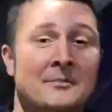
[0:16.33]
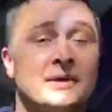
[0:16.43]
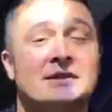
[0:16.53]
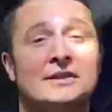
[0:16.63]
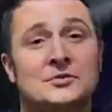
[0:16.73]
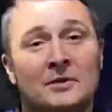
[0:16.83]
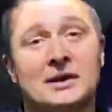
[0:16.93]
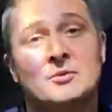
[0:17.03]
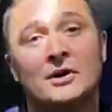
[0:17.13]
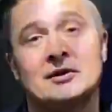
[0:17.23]
But this
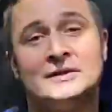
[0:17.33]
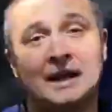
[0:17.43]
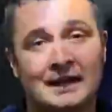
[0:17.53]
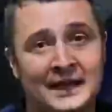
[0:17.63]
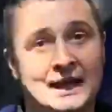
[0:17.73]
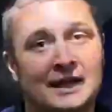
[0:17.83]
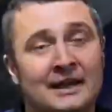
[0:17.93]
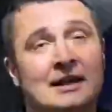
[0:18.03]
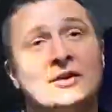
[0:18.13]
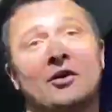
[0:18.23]
week we are
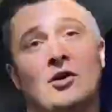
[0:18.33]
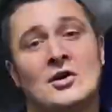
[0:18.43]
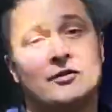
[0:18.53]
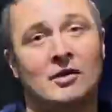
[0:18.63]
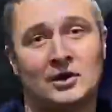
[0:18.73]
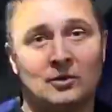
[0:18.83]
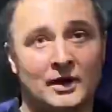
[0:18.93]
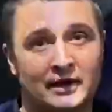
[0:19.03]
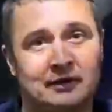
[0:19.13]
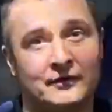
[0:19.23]
dedicating all of our
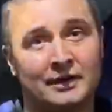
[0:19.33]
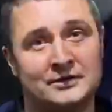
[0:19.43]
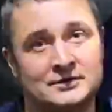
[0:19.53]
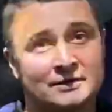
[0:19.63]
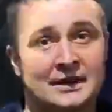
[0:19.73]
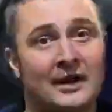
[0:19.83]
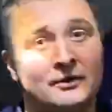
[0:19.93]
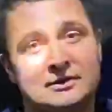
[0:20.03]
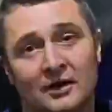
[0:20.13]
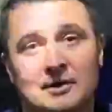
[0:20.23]
aquatic adventures to not
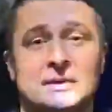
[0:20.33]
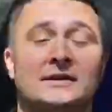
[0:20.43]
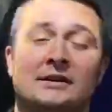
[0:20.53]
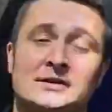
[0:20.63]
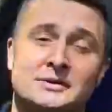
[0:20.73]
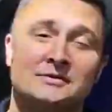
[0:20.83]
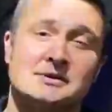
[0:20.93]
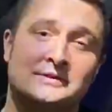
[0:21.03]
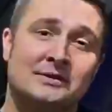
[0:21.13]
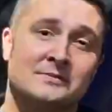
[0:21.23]
only talk about the
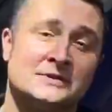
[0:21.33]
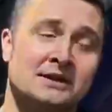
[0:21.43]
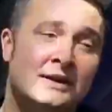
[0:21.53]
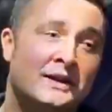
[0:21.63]
ecosystems